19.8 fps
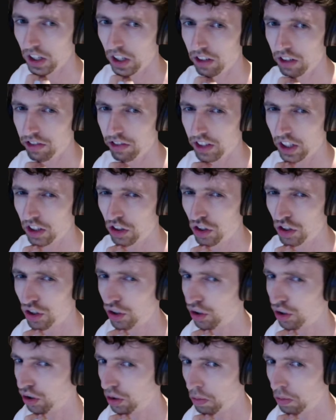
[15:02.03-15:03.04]
enough that it
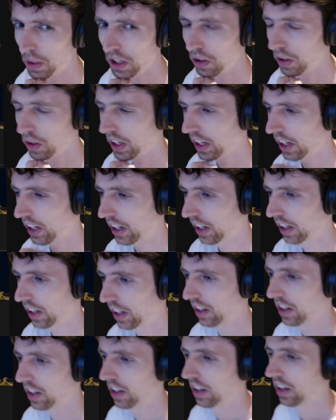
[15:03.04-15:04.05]
should be okay.
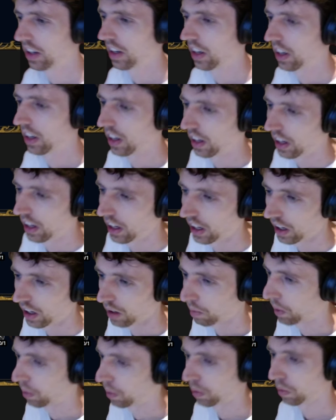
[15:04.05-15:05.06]

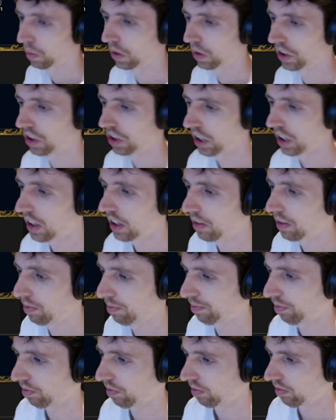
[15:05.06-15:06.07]
But we'll see.
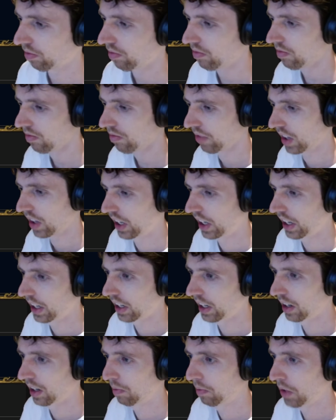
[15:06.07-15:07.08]

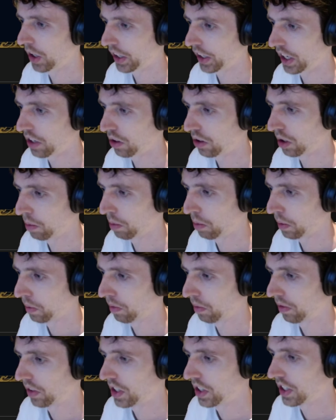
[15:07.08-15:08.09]
Arcane Orb,
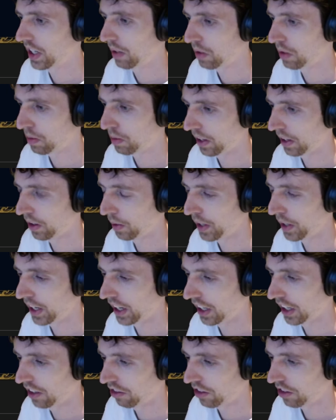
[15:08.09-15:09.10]
same spell that we
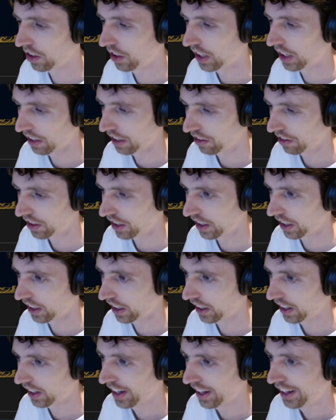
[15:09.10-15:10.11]
have on live
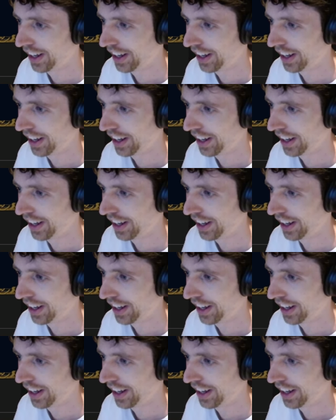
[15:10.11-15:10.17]
today.